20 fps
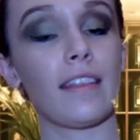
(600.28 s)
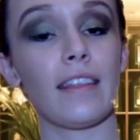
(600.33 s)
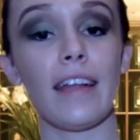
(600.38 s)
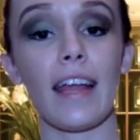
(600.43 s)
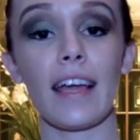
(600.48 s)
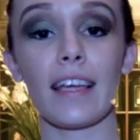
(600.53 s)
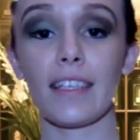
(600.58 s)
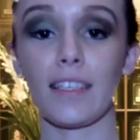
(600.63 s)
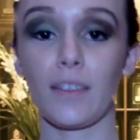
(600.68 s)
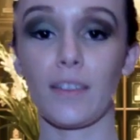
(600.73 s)
The
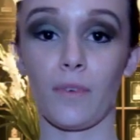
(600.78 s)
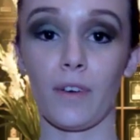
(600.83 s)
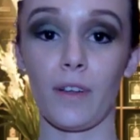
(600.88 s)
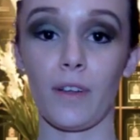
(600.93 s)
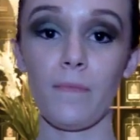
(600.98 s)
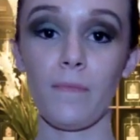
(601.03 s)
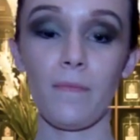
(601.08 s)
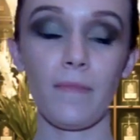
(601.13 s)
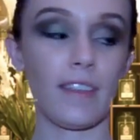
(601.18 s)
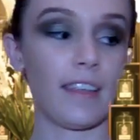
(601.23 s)
next
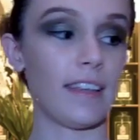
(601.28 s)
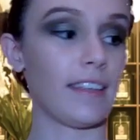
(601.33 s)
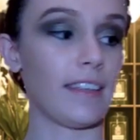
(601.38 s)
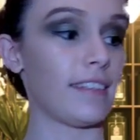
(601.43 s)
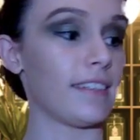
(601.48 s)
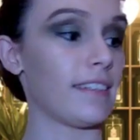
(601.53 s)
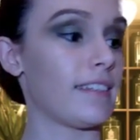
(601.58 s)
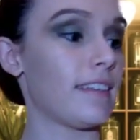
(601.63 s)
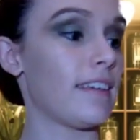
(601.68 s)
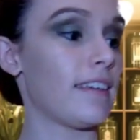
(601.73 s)
one
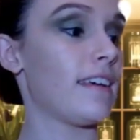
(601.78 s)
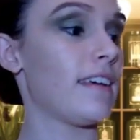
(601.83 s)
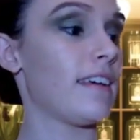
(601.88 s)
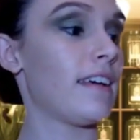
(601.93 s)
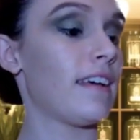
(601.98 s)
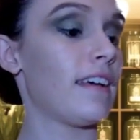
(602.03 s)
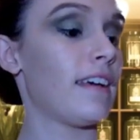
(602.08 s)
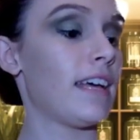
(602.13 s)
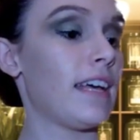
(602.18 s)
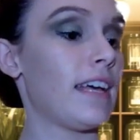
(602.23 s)
is
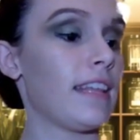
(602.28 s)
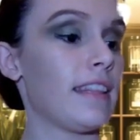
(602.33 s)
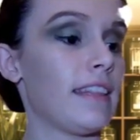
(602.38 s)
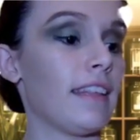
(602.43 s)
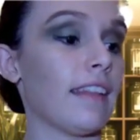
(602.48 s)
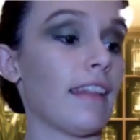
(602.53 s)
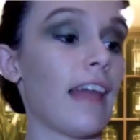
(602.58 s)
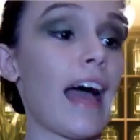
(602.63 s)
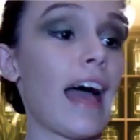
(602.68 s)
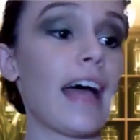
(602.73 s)

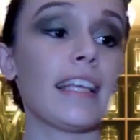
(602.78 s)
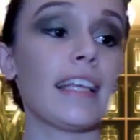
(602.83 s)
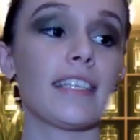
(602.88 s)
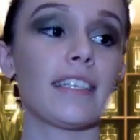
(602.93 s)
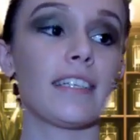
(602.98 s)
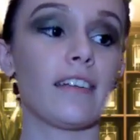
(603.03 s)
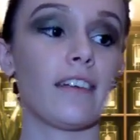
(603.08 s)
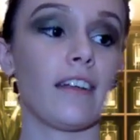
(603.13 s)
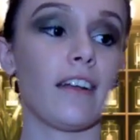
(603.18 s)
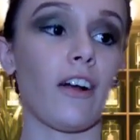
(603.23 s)
the
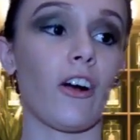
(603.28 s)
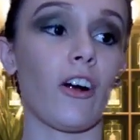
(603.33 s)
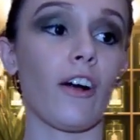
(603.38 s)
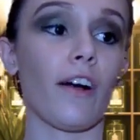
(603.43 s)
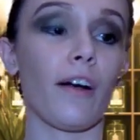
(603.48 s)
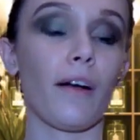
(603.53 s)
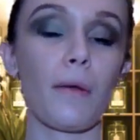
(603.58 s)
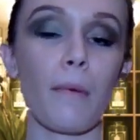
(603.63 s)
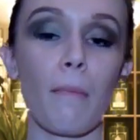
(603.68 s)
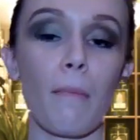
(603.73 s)
last in
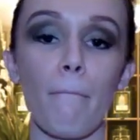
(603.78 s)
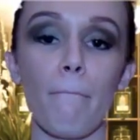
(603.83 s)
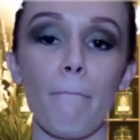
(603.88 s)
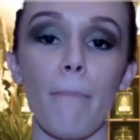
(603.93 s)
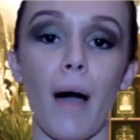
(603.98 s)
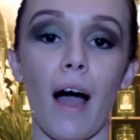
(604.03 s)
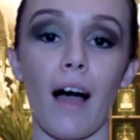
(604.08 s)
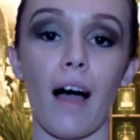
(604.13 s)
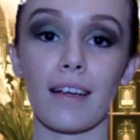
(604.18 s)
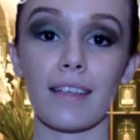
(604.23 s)
our
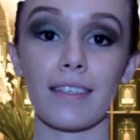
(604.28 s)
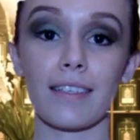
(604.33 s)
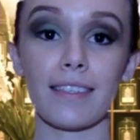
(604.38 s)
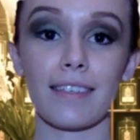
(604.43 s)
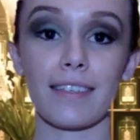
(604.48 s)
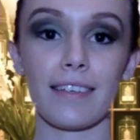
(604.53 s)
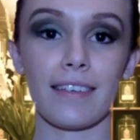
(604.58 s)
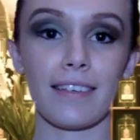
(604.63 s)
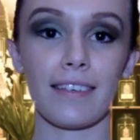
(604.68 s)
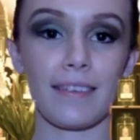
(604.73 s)

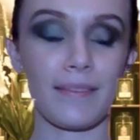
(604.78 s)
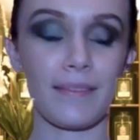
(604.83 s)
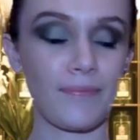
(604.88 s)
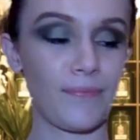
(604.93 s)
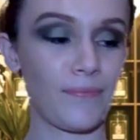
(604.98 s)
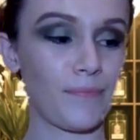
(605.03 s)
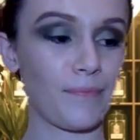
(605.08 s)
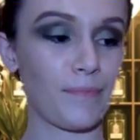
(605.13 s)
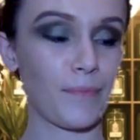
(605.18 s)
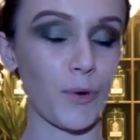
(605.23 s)
boxed
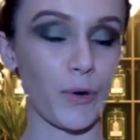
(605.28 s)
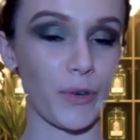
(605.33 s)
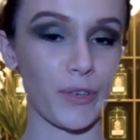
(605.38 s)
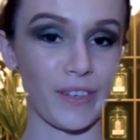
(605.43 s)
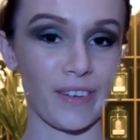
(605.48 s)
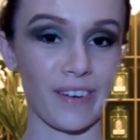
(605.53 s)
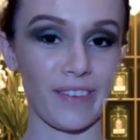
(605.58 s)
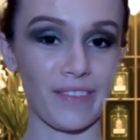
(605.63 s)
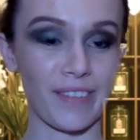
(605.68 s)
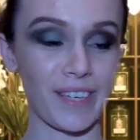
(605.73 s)

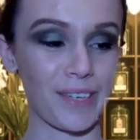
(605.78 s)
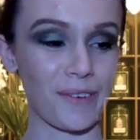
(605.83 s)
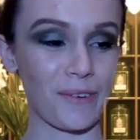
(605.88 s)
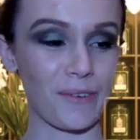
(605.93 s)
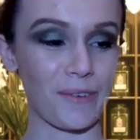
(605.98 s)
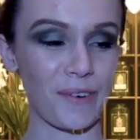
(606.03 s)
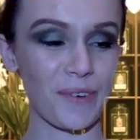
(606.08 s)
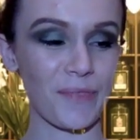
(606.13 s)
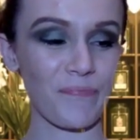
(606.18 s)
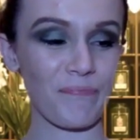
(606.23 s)
portion of the
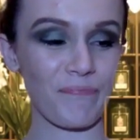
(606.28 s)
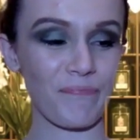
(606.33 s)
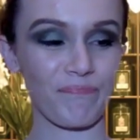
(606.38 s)
tour.